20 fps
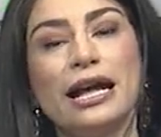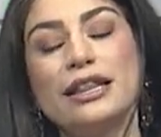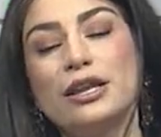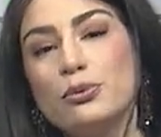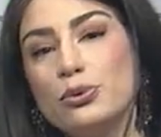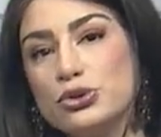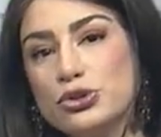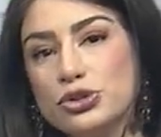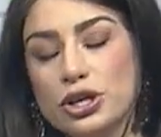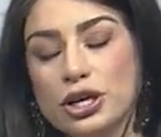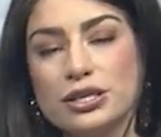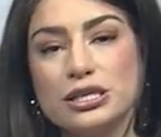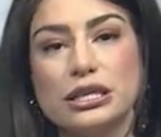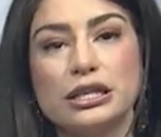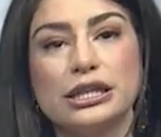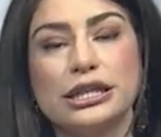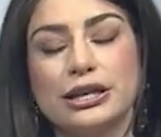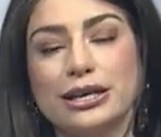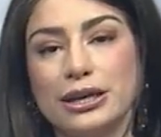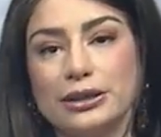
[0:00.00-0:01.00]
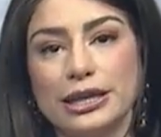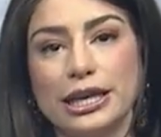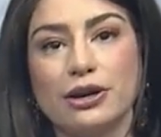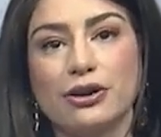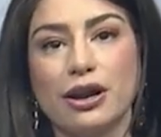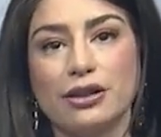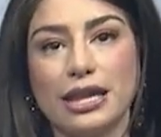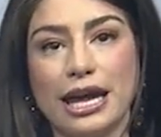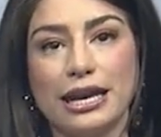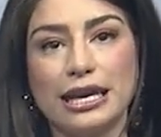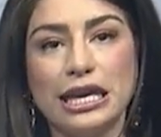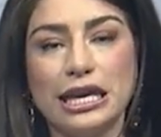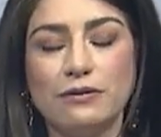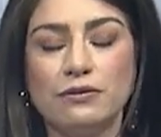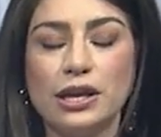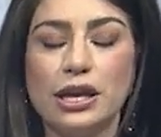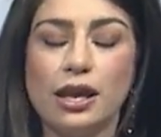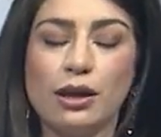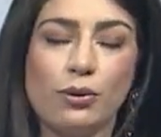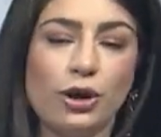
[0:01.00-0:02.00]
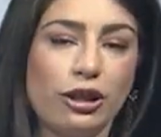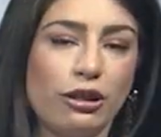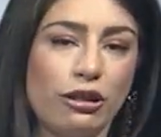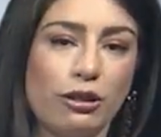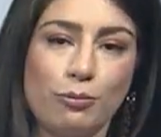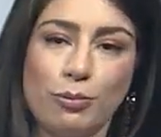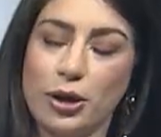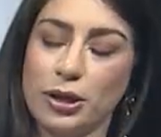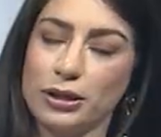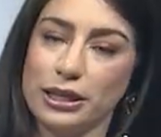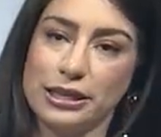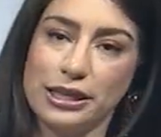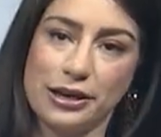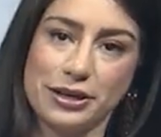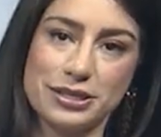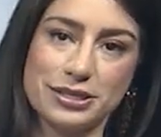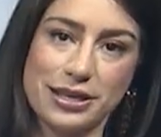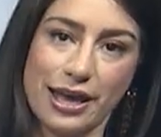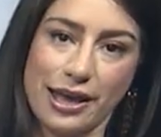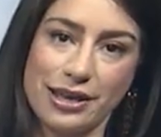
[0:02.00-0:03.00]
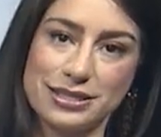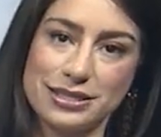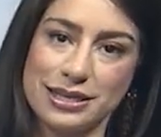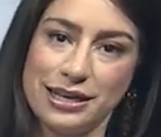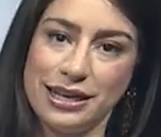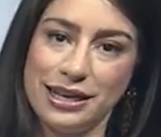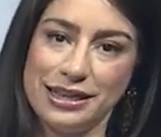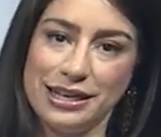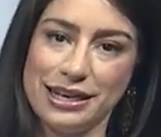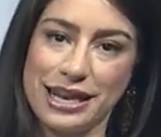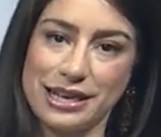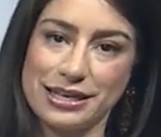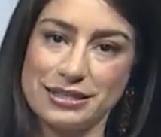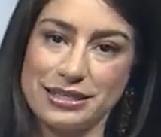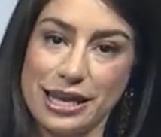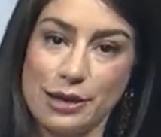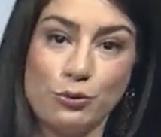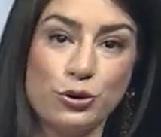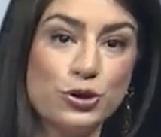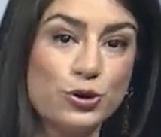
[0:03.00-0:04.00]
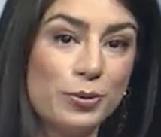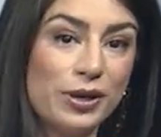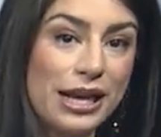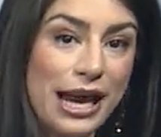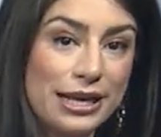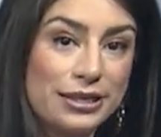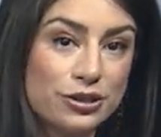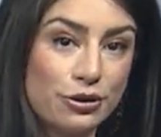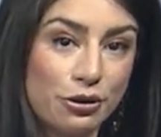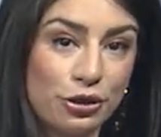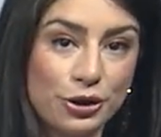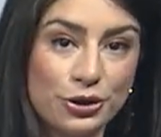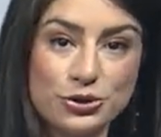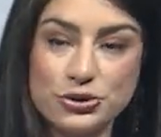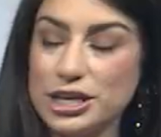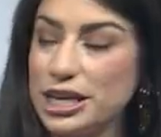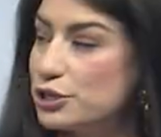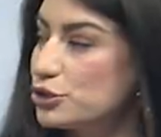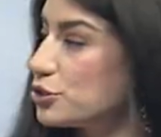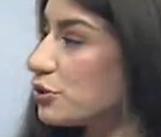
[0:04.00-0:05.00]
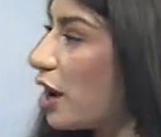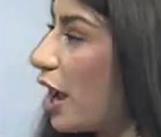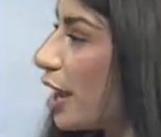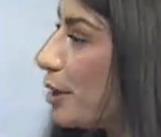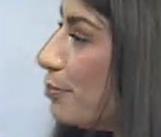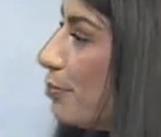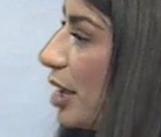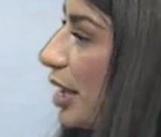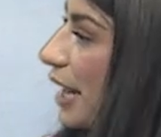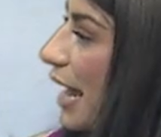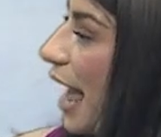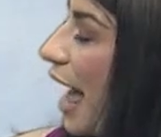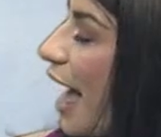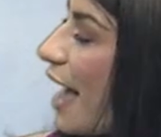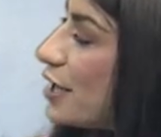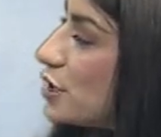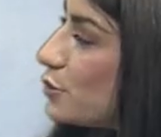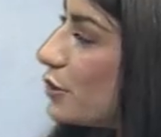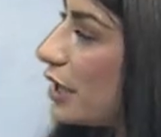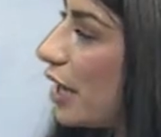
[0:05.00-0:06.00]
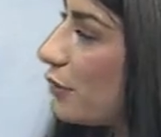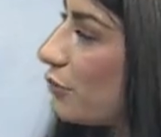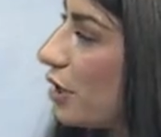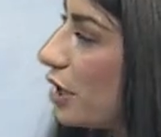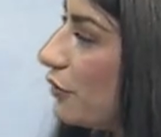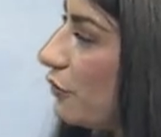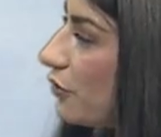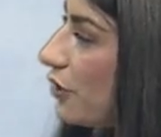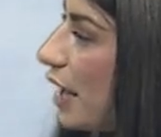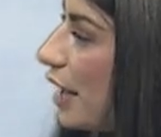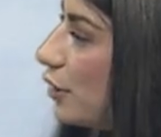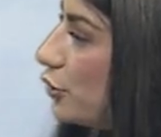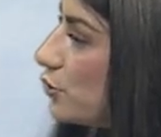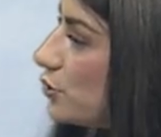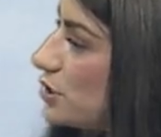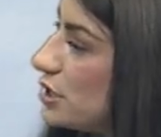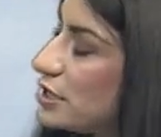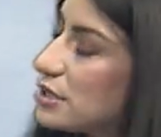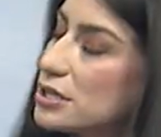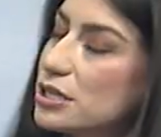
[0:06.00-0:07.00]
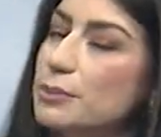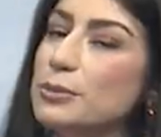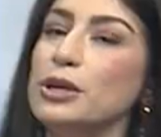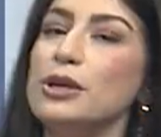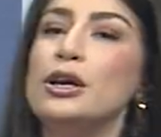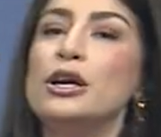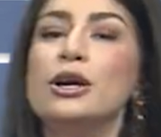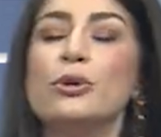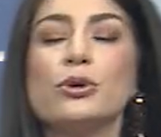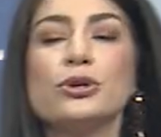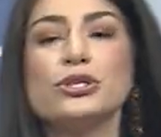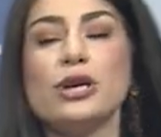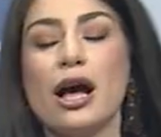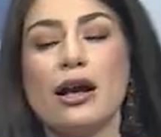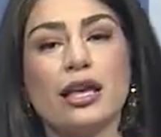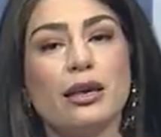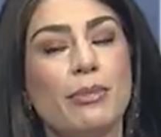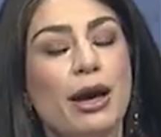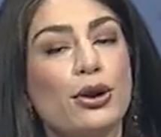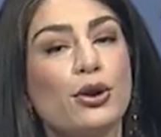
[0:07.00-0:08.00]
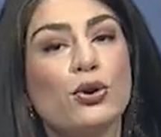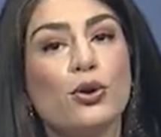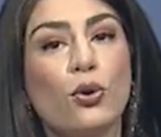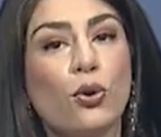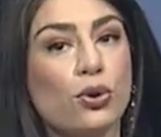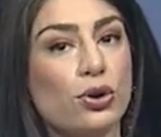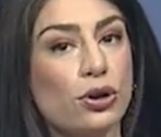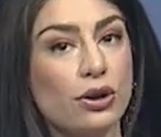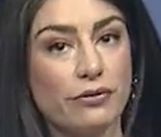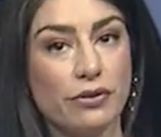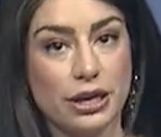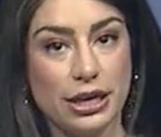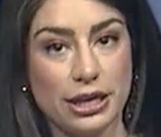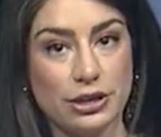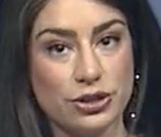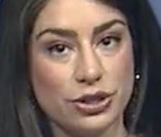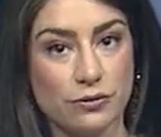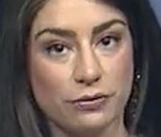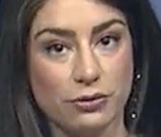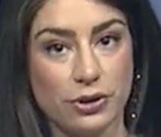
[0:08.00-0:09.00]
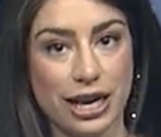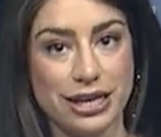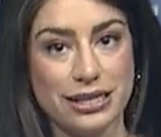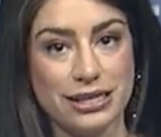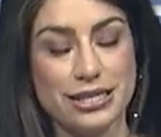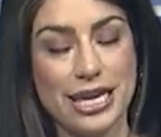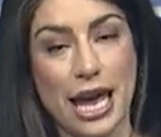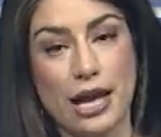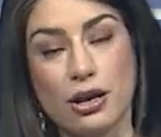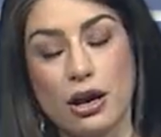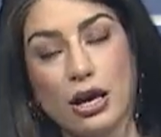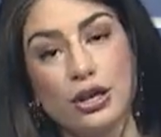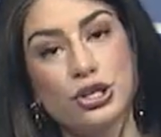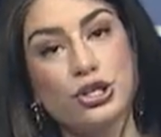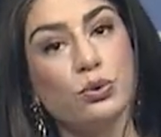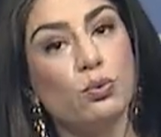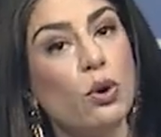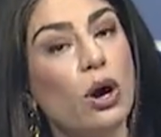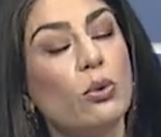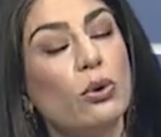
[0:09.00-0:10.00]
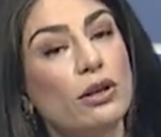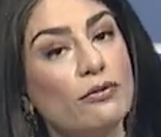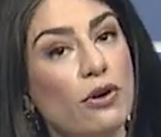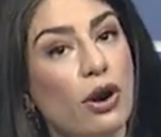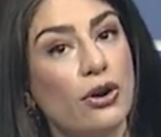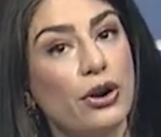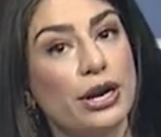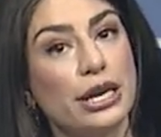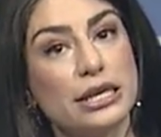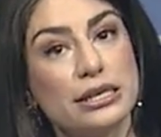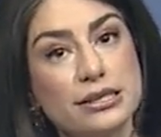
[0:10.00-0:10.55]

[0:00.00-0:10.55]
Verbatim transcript: And then we'll start to clear out later on that evening with partly cloudy skies the next day, which will be nice. So Thursday dry. But as we get ready for that new system, we're talking about a quarter of an inch of rain to tack on to what we've already